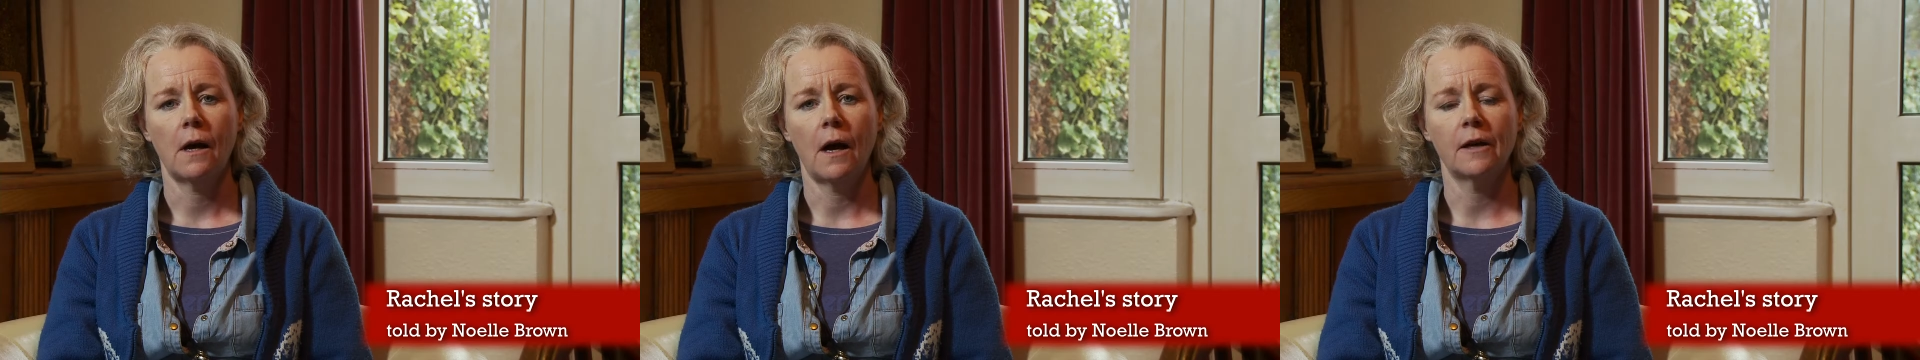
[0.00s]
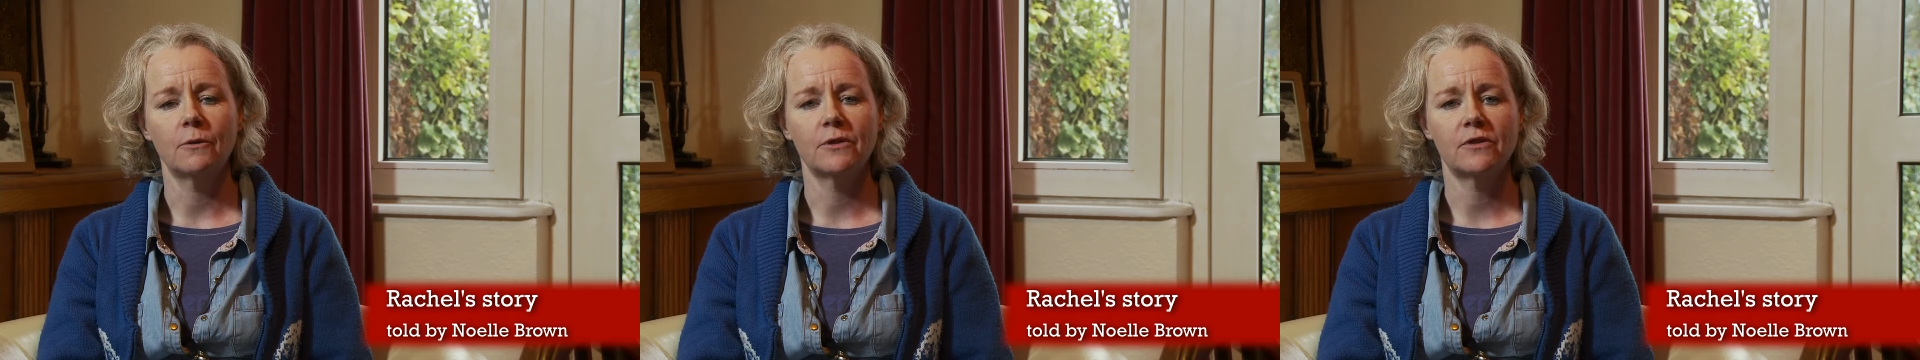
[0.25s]

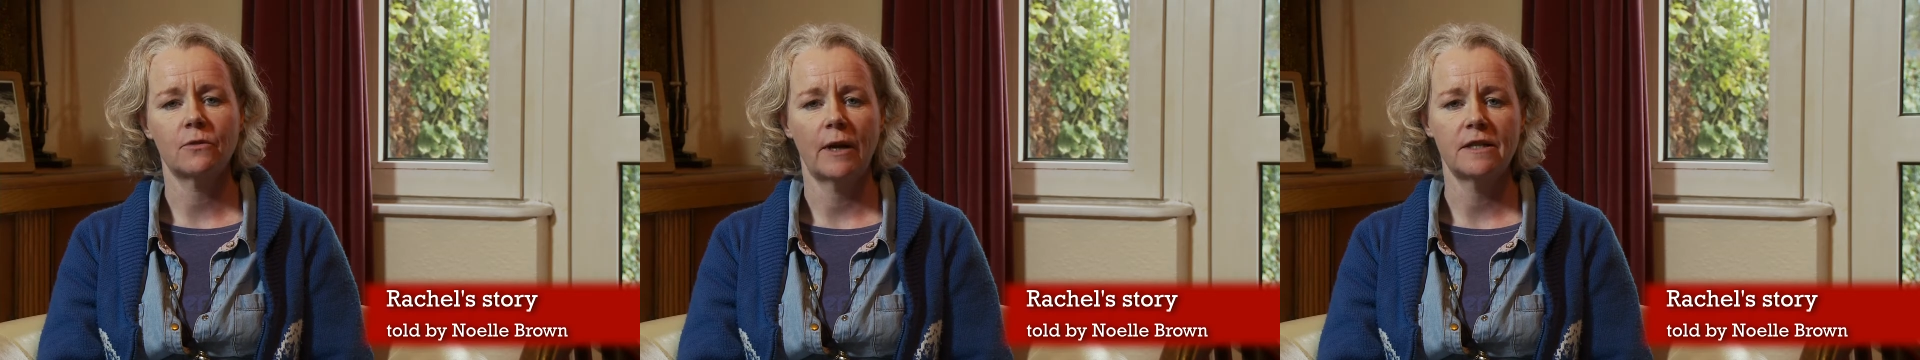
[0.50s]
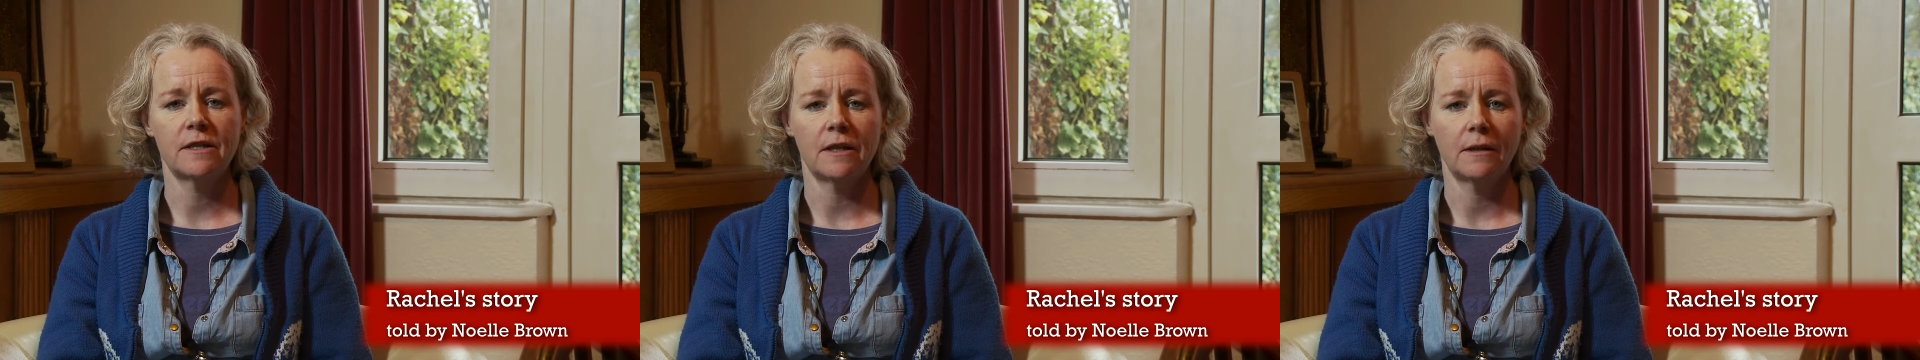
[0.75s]
I was
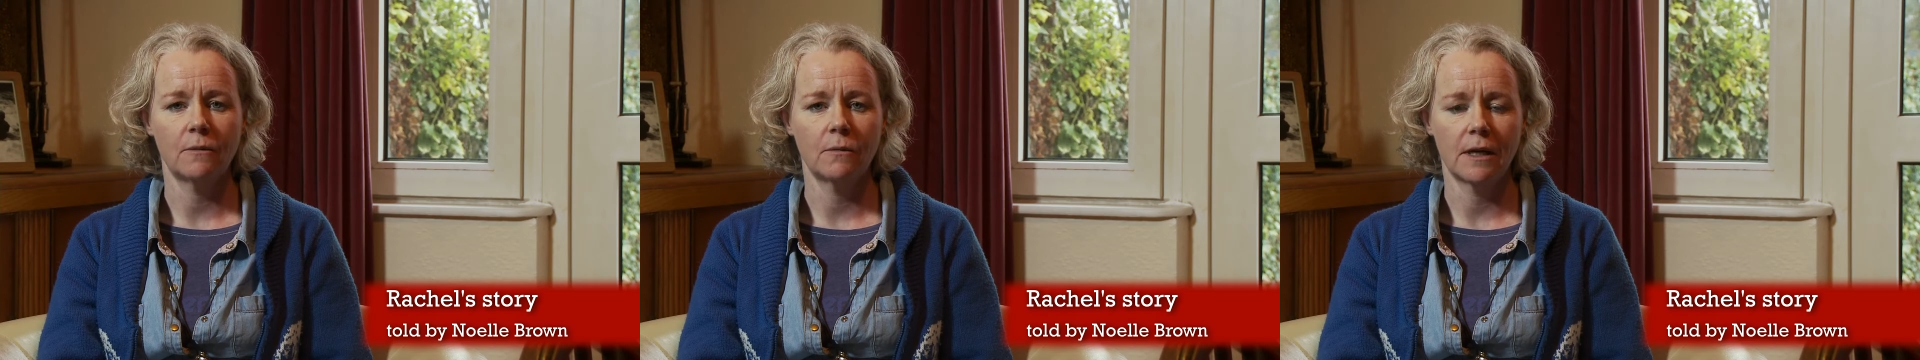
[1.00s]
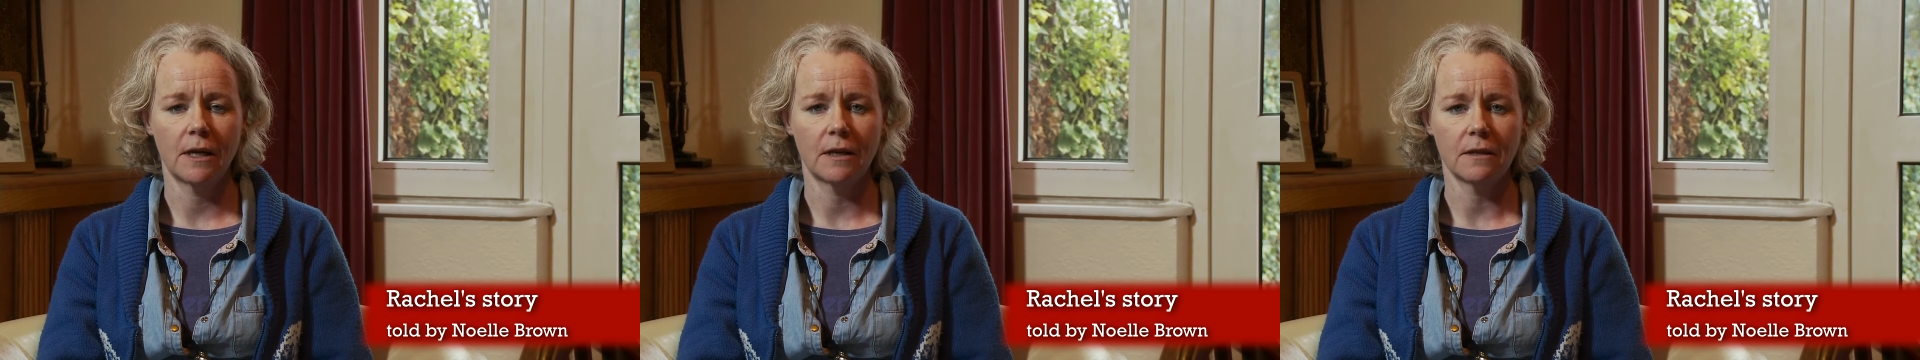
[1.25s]
20
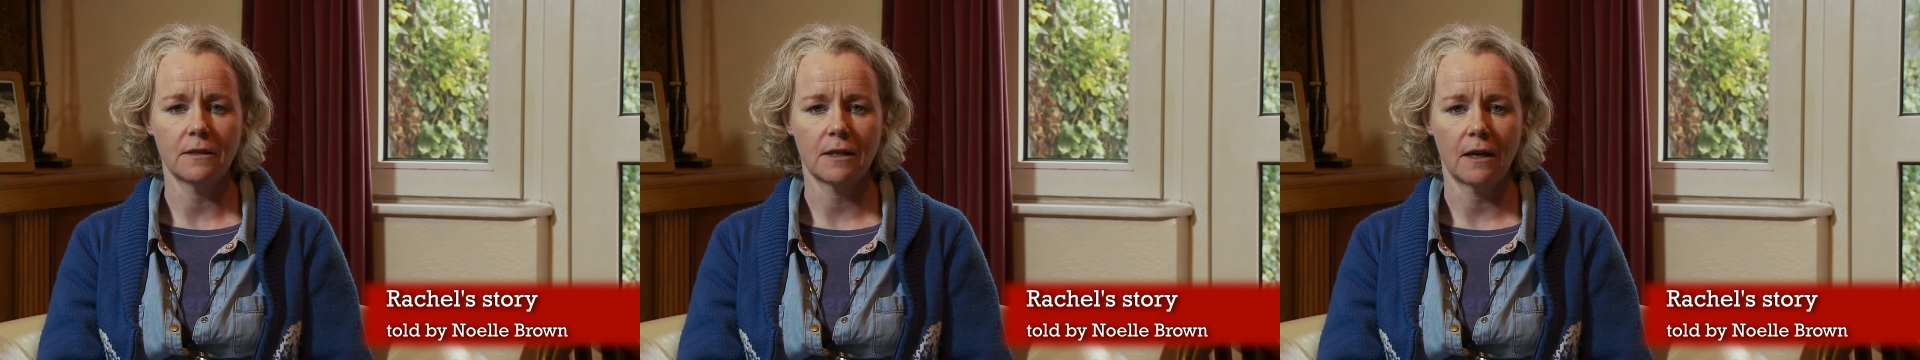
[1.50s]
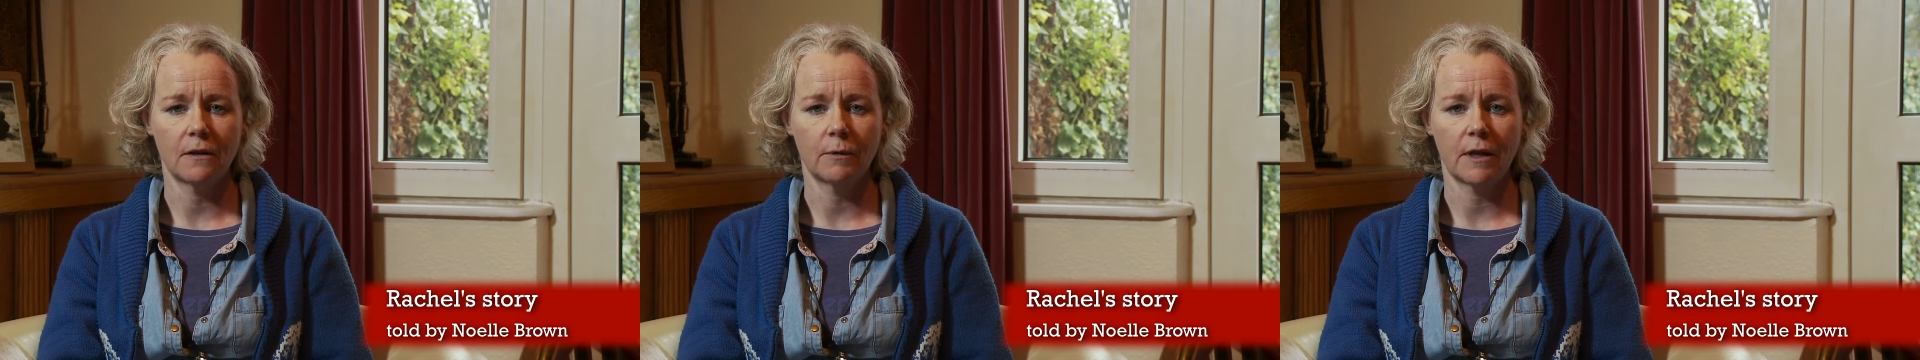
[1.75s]
when I got
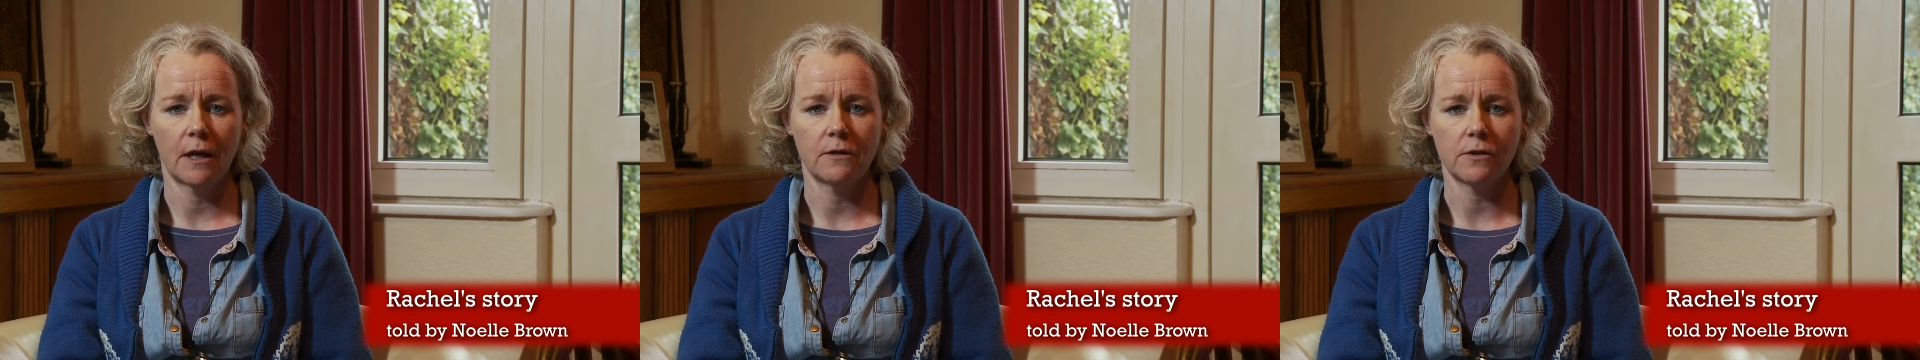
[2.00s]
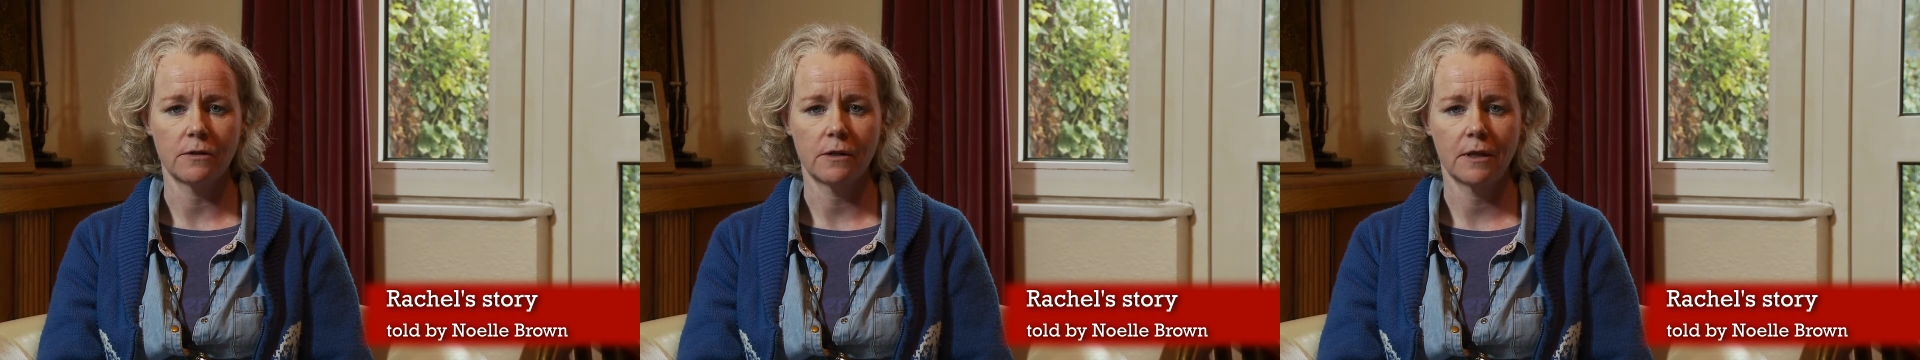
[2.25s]
together with
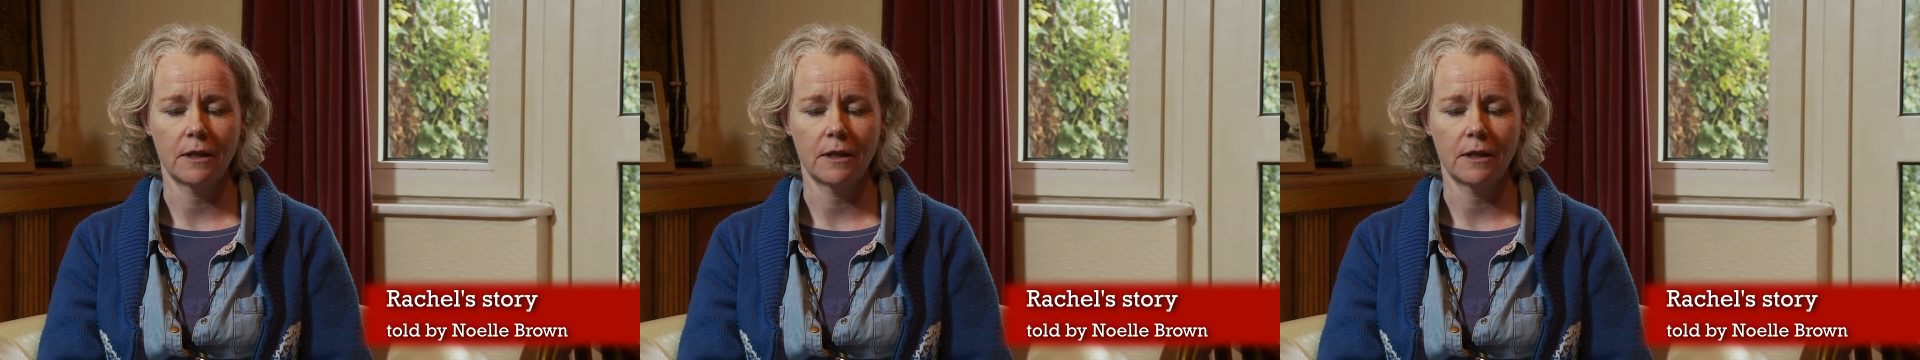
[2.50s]
Andrew.